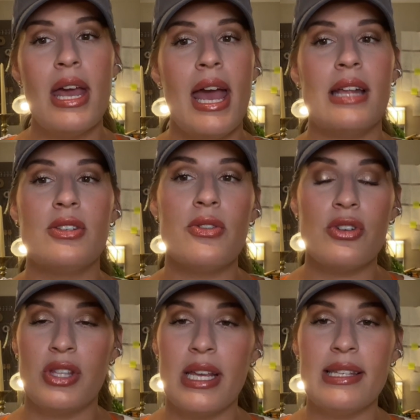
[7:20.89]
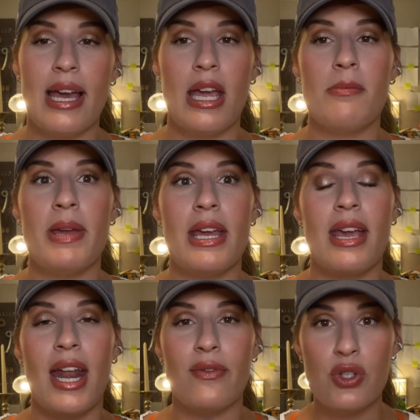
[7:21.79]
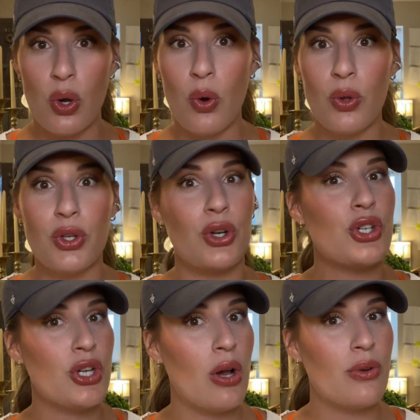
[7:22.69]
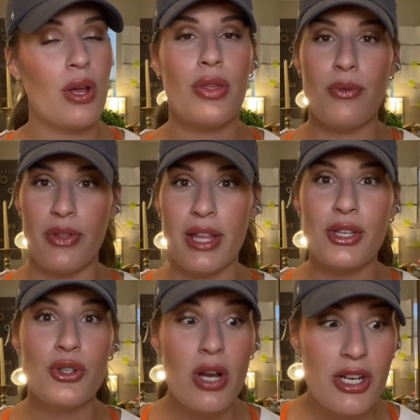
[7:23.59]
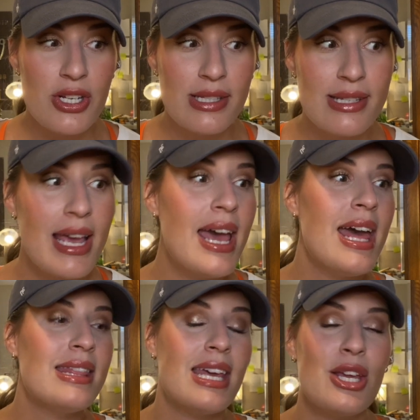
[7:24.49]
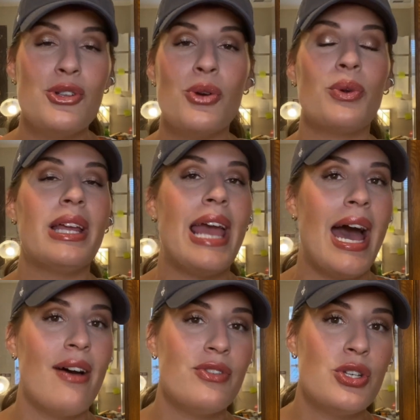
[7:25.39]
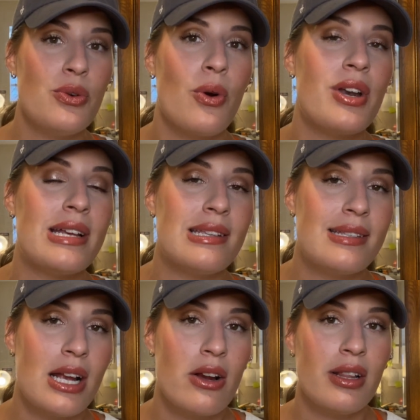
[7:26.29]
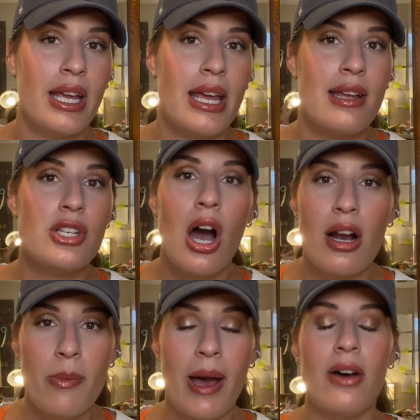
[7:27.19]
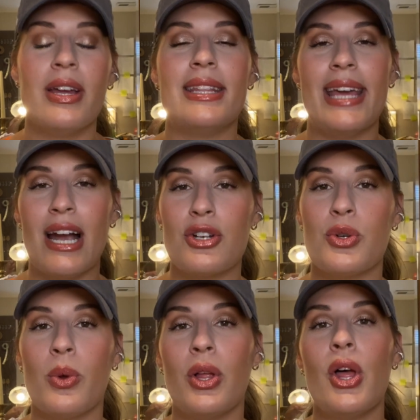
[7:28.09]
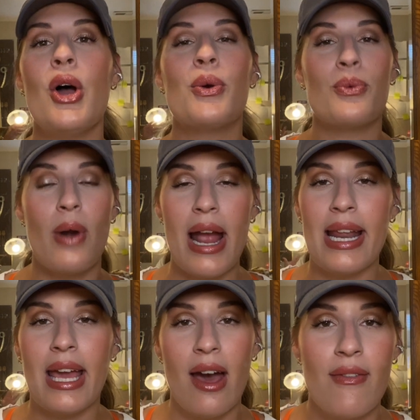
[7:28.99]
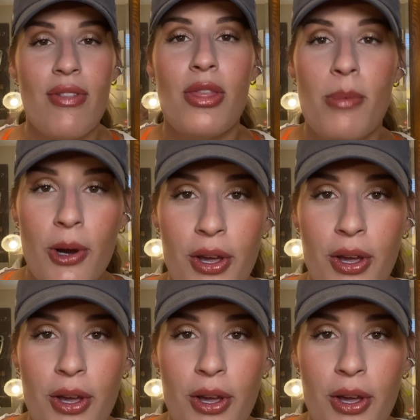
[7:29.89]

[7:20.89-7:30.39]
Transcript: And so there's things that can be kind of told or shown through the illustrations that you don't really have to or necessarily talk about in the actual writing of the book.